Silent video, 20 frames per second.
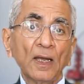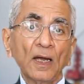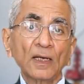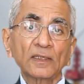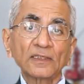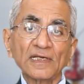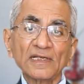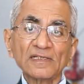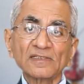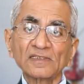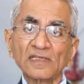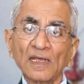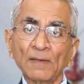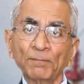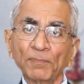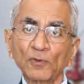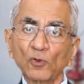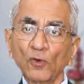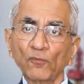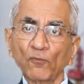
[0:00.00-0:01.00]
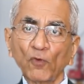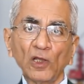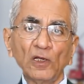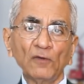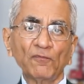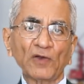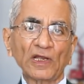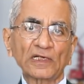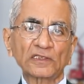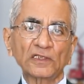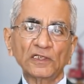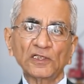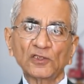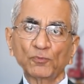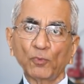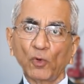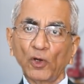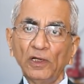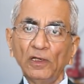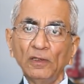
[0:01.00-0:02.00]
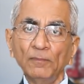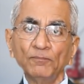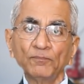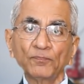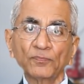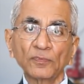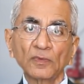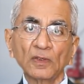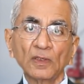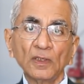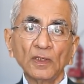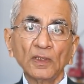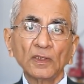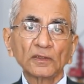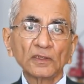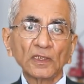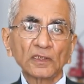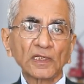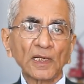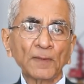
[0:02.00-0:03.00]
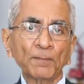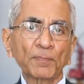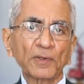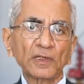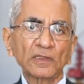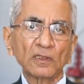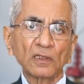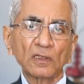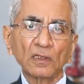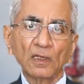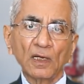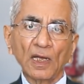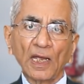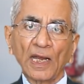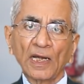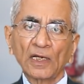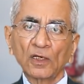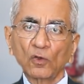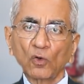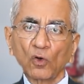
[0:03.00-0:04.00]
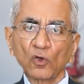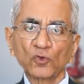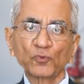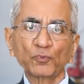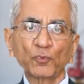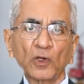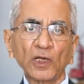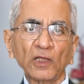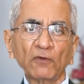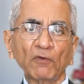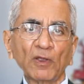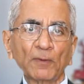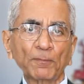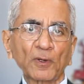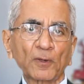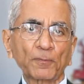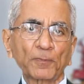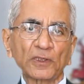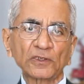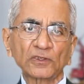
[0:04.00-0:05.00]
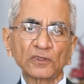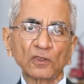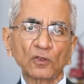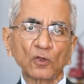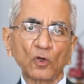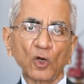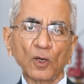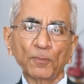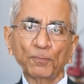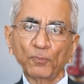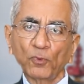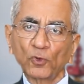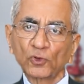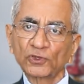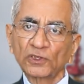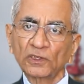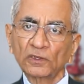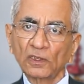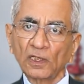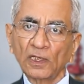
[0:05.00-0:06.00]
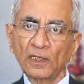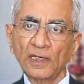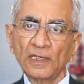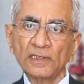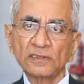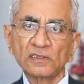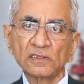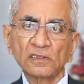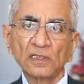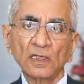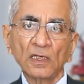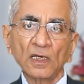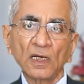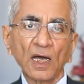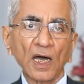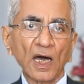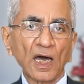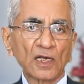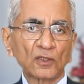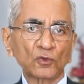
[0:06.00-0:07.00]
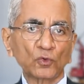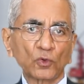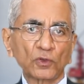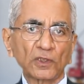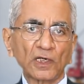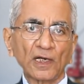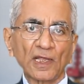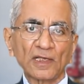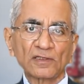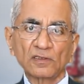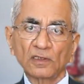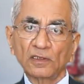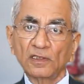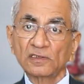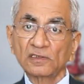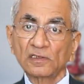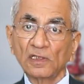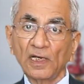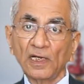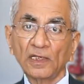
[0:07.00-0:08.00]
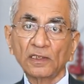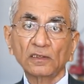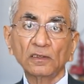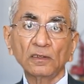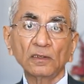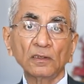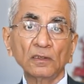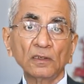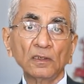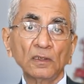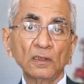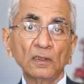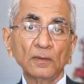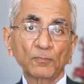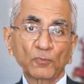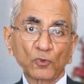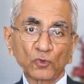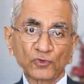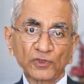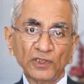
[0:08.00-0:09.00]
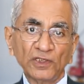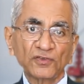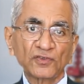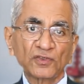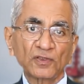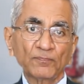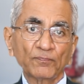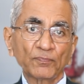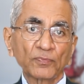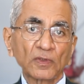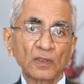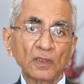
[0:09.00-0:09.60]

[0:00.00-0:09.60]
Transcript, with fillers: A test sample of oil fraction is boiled. The temperature and corresponding vapor pressure of portion condensed are noted as the distillate proceeds.